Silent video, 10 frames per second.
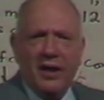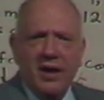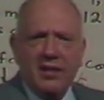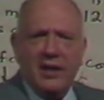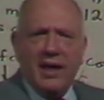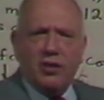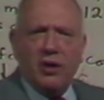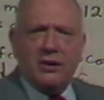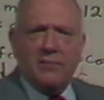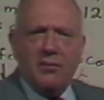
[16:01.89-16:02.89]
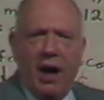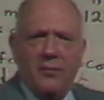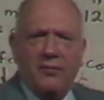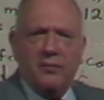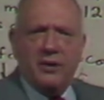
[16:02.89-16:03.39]
See, let's look at the
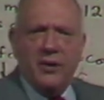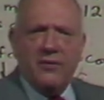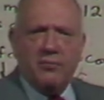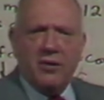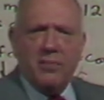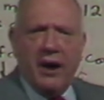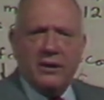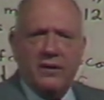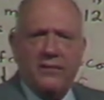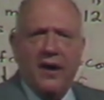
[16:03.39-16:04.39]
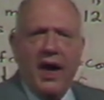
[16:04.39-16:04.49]
problem from a different perspective,